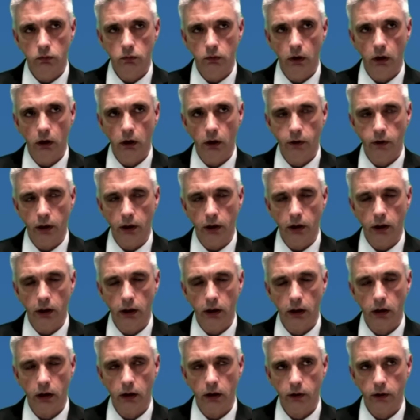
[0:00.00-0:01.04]
I think
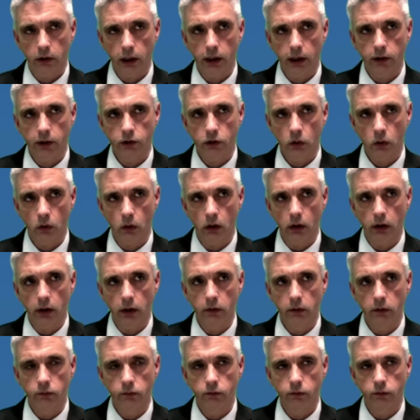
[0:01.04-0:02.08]
that is quite I
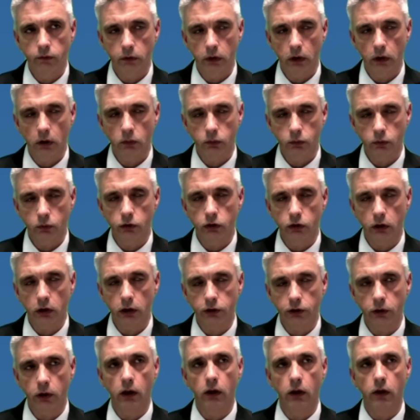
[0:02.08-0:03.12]
will try to
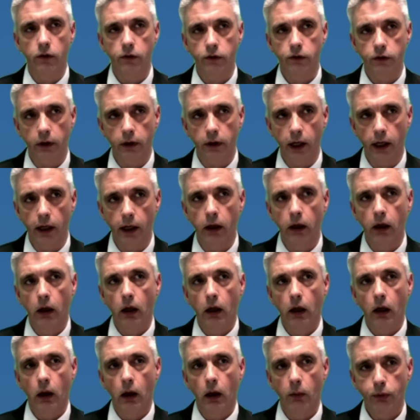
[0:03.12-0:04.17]
answer that.
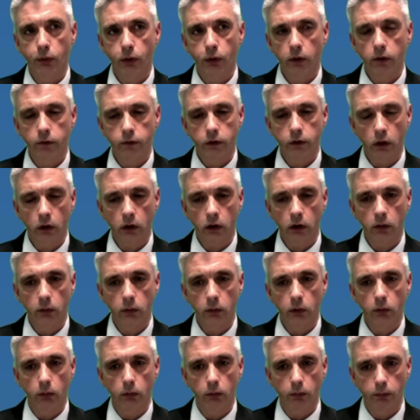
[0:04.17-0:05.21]
Approved
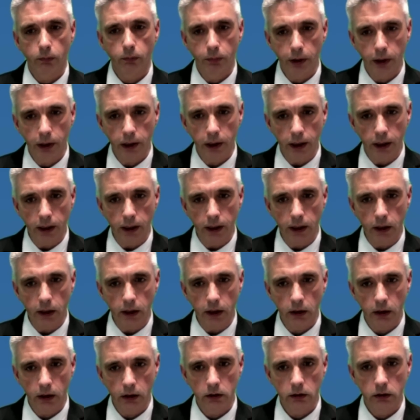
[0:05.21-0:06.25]
document B
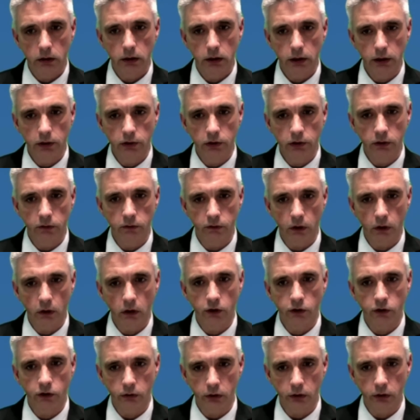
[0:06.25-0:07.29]
is
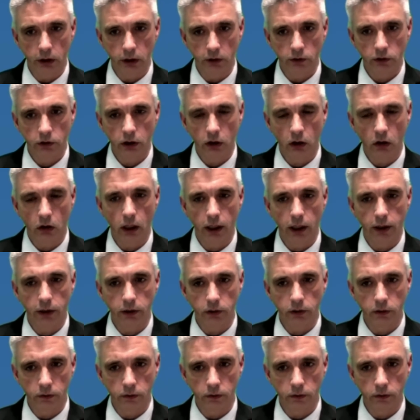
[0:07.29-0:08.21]
advisory, it's guidance.